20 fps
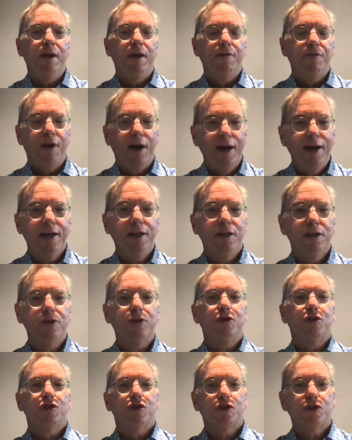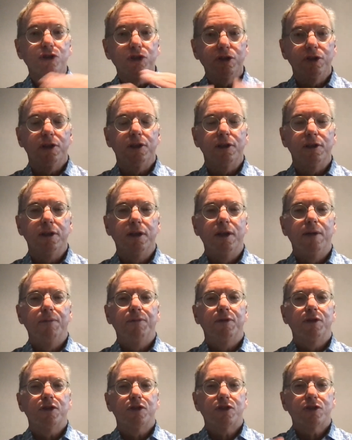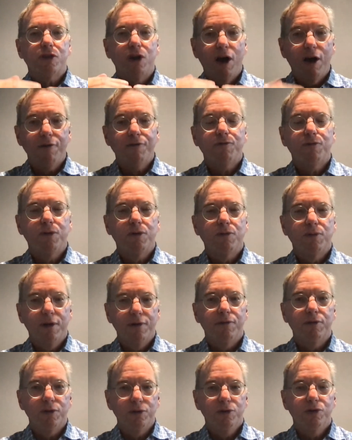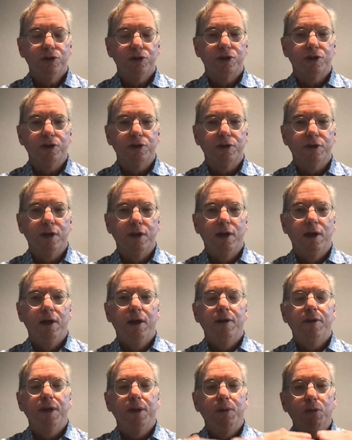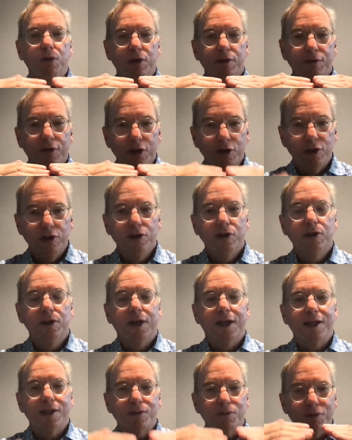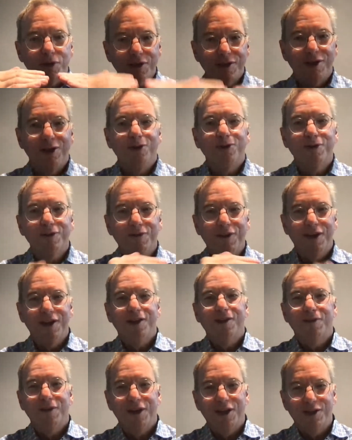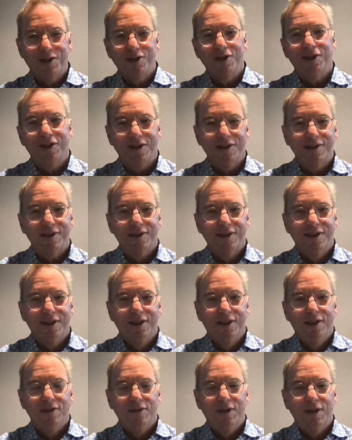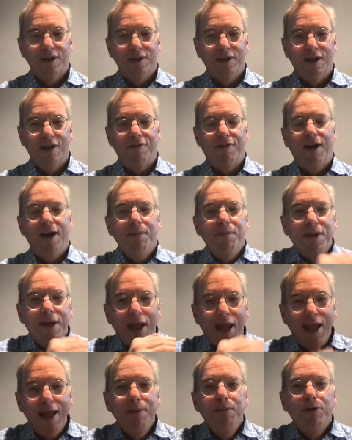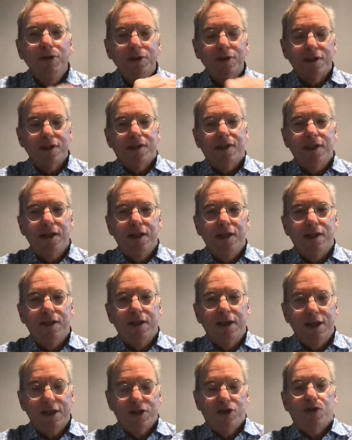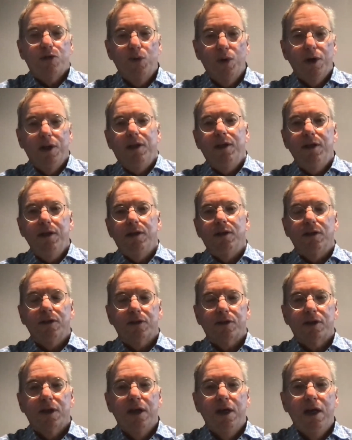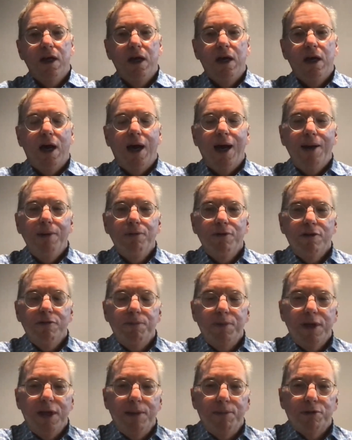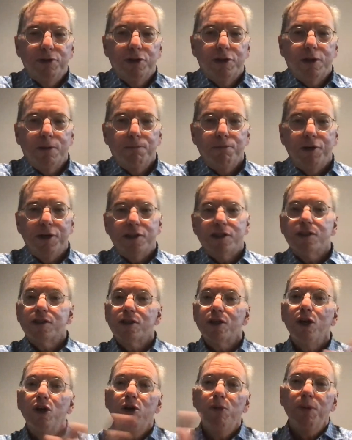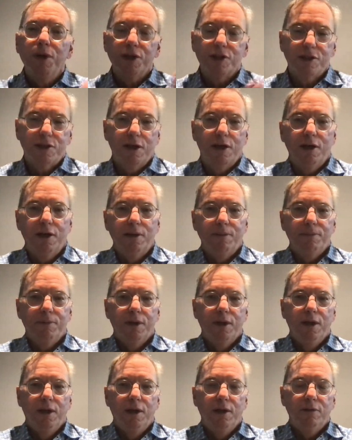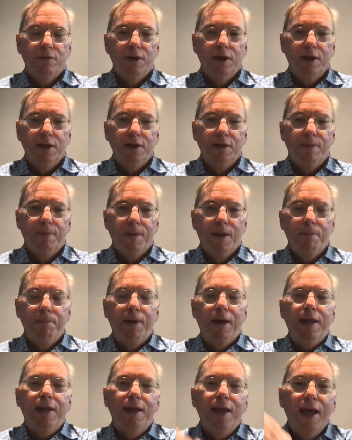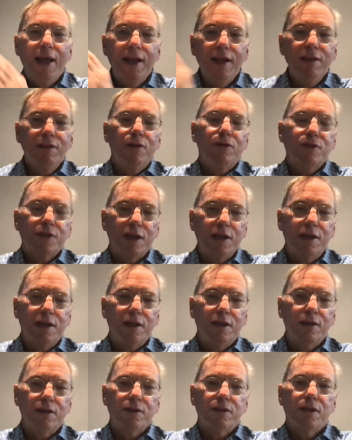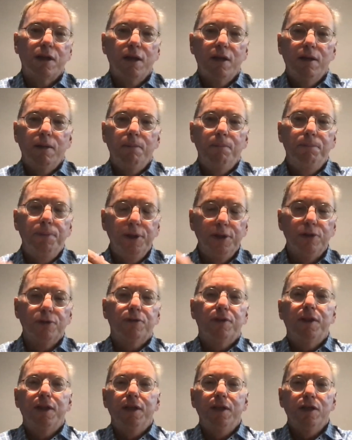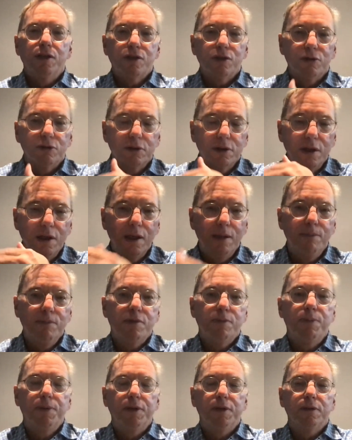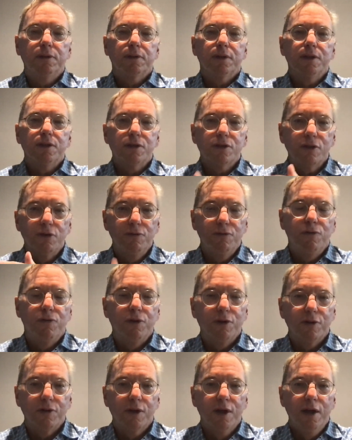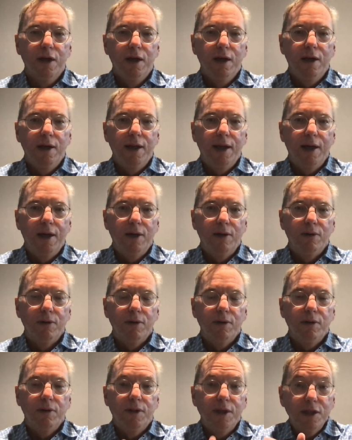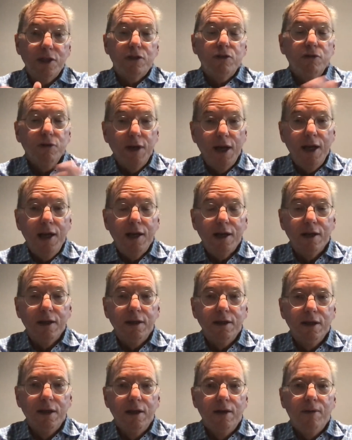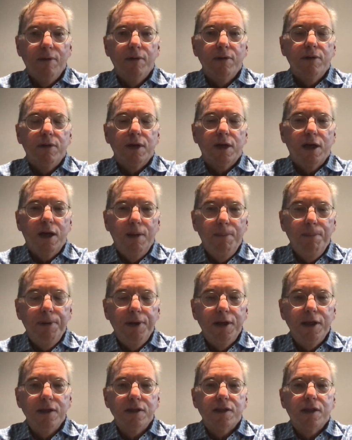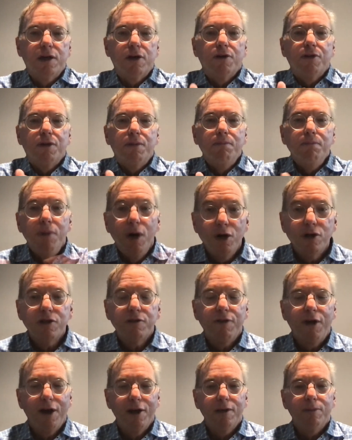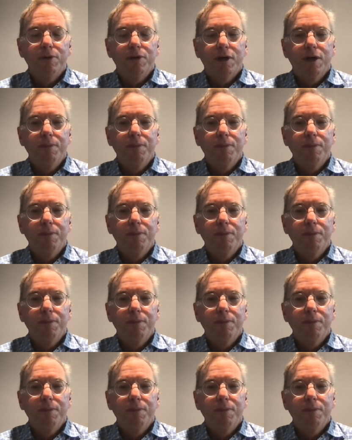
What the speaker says: if I had understood the software revolution that would have occurred as a result of the integrated circuit, right? If I had been able to see the next 20 years, I would have been able to compress so much time, right? By getting those ideas built, the initial teams built, and so forth. Now, this created the companies that are the most valuable